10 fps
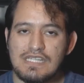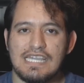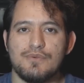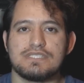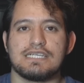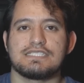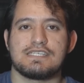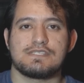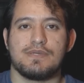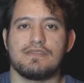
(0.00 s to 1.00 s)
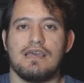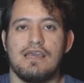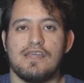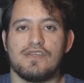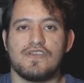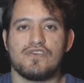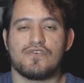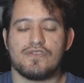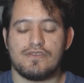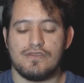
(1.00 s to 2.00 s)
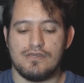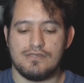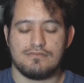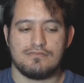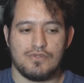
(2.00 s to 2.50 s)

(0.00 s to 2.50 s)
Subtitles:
Anyways, guys, this has been the video for the